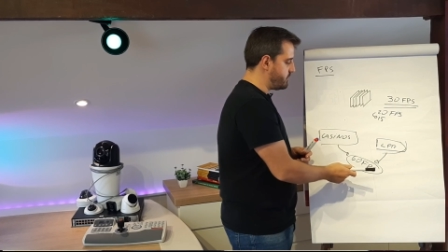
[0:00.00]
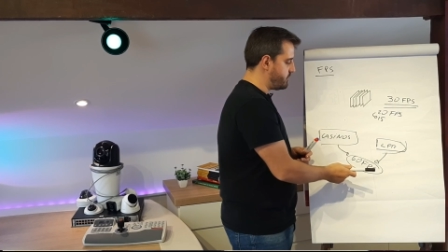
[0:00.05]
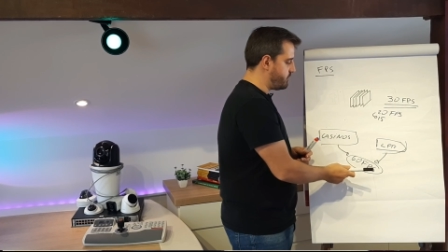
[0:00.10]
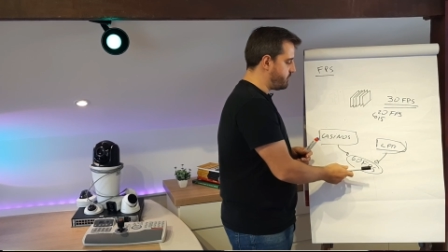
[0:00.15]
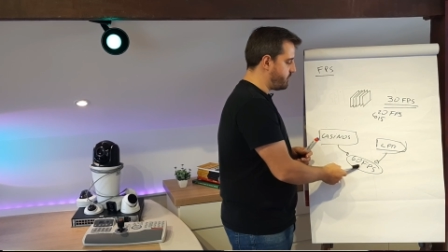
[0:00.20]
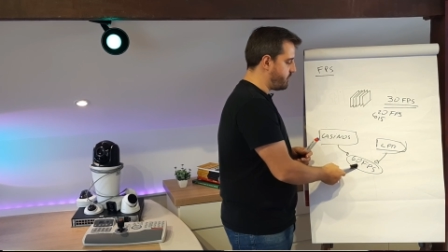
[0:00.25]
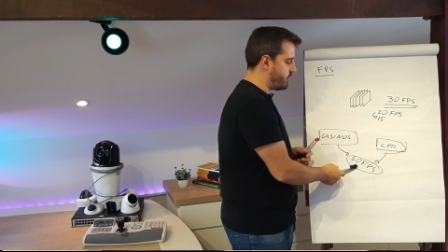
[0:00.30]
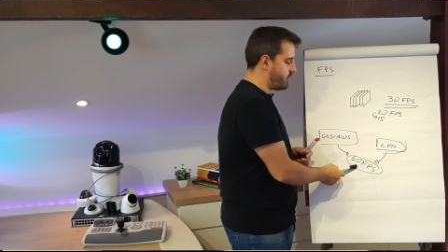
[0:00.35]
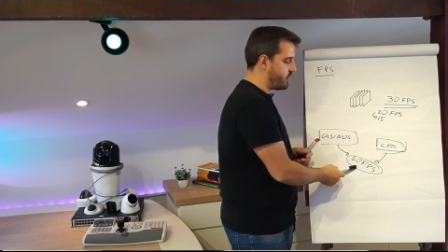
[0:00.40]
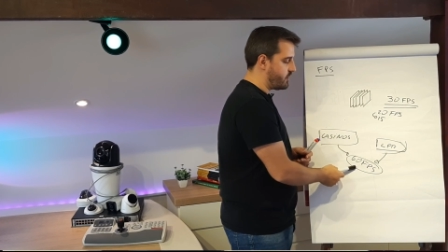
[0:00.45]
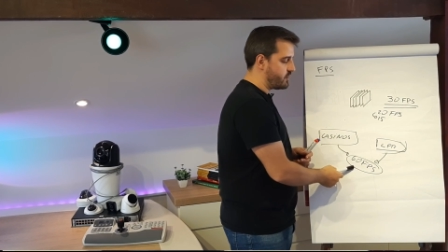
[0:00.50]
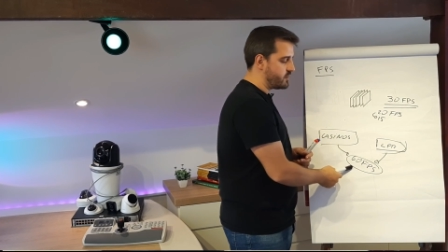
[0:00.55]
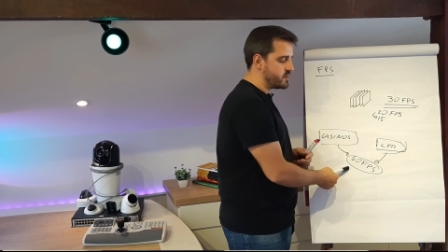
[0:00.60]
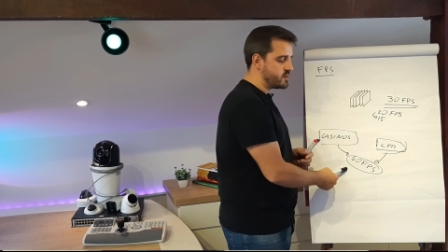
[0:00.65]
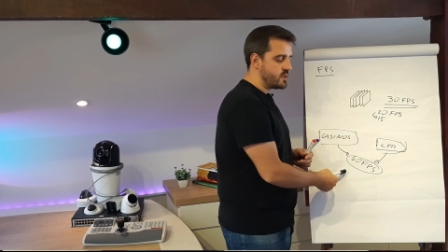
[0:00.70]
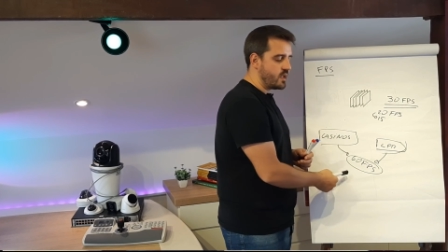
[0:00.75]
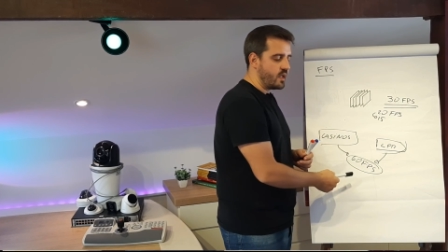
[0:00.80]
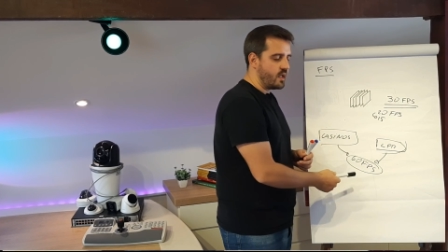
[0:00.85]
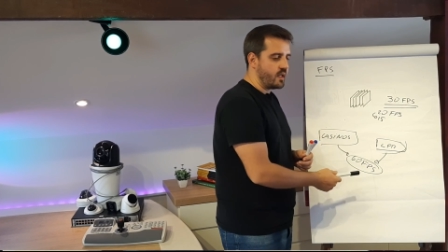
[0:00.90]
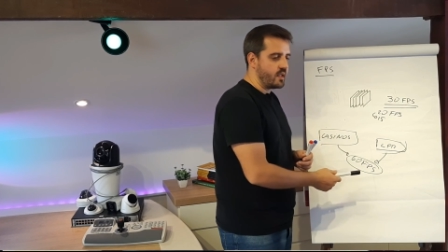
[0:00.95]
for
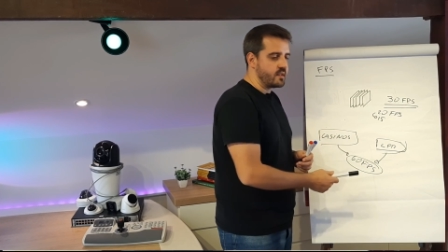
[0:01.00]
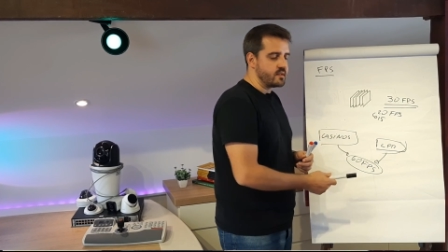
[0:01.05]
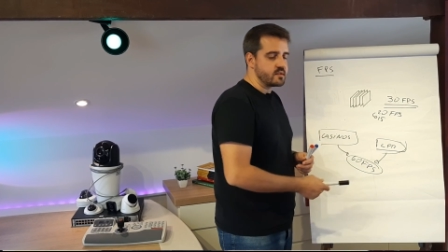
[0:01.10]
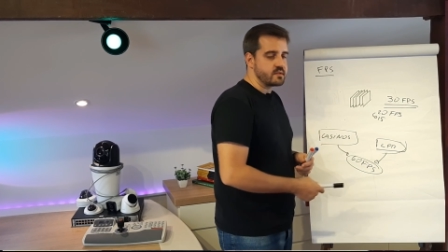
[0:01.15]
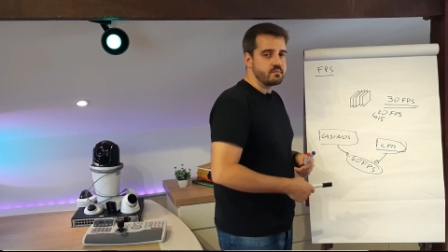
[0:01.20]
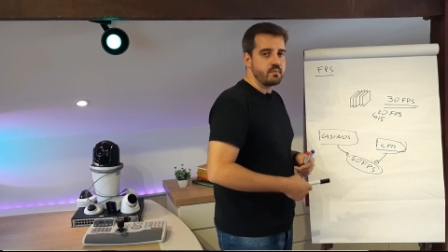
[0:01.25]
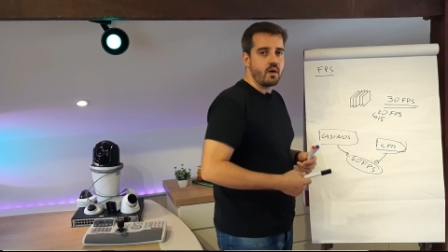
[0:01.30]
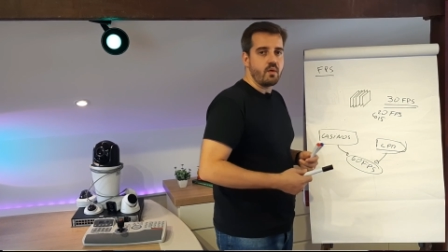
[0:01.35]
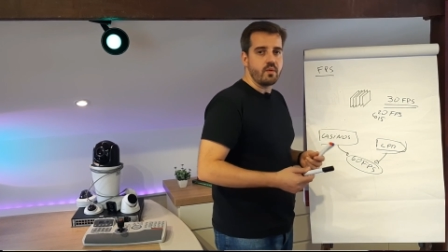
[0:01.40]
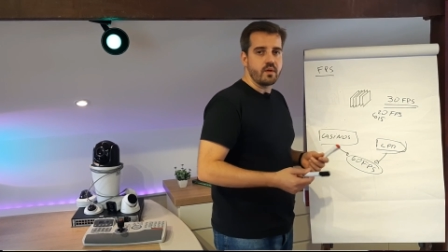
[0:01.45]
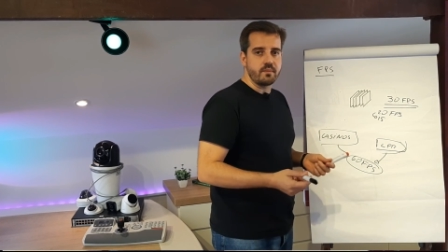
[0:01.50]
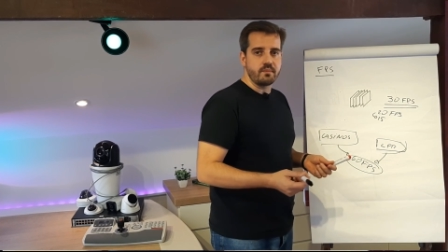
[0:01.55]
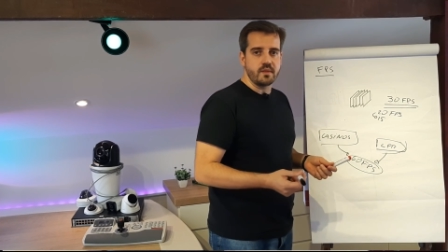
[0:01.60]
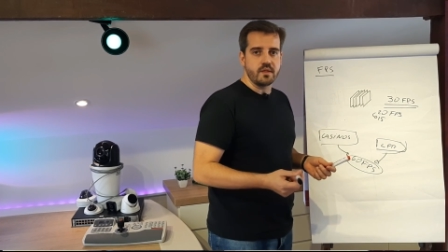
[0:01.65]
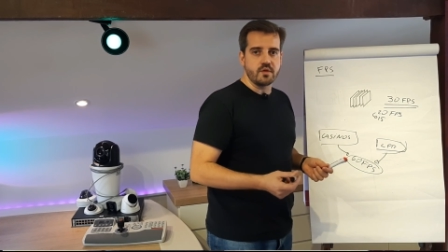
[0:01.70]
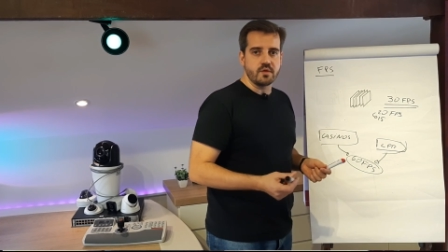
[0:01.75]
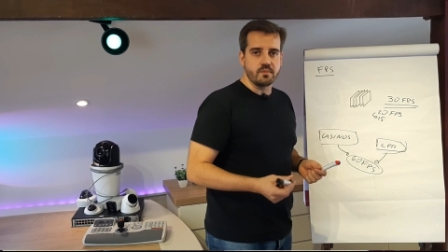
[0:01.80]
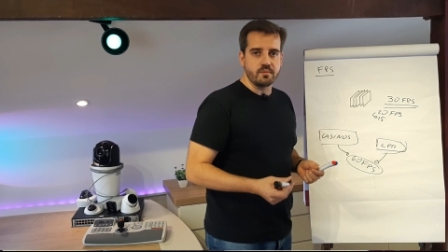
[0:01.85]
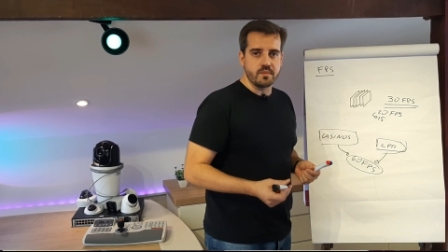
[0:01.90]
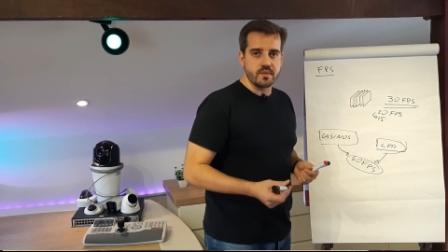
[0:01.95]
small and
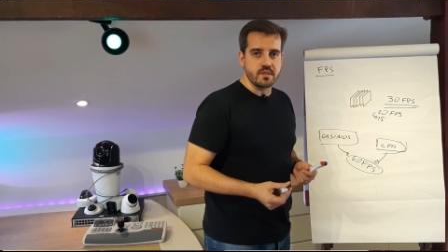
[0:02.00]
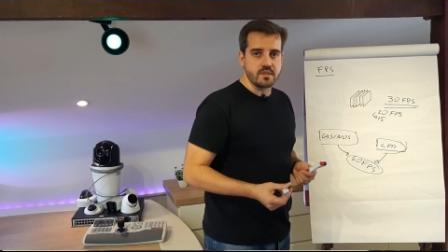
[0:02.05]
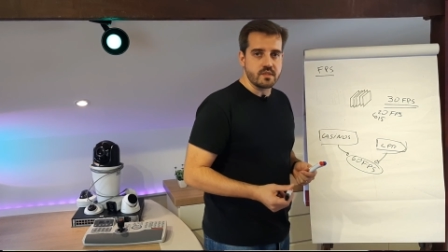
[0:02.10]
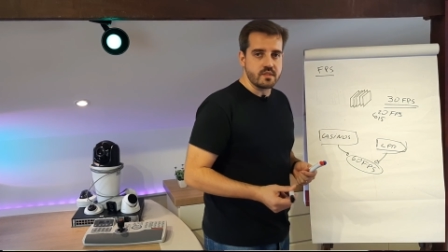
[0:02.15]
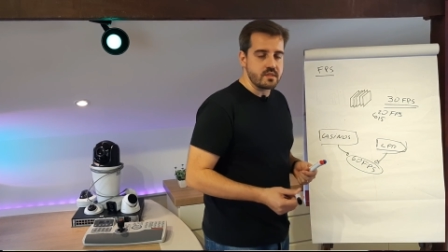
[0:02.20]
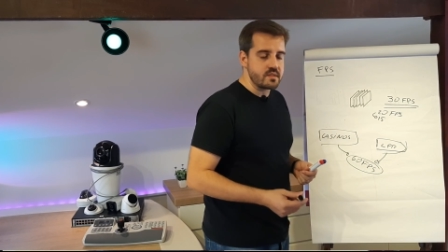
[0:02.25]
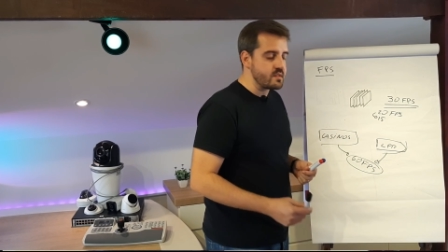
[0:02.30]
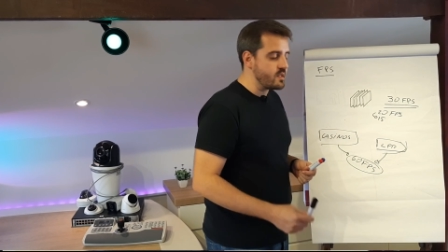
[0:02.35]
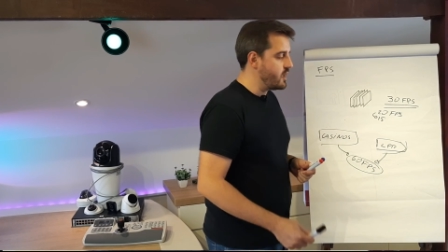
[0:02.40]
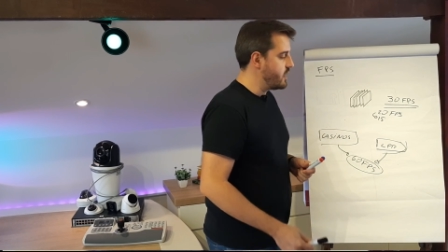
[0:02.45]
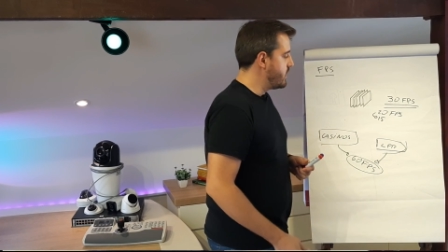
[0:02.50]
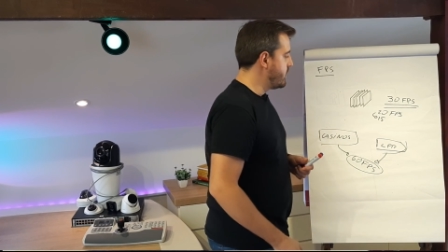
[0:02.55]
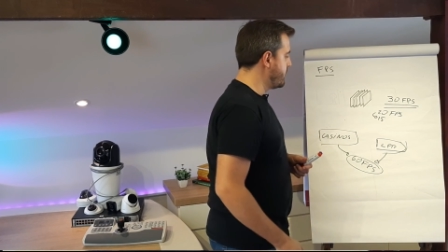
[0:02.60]
medium business,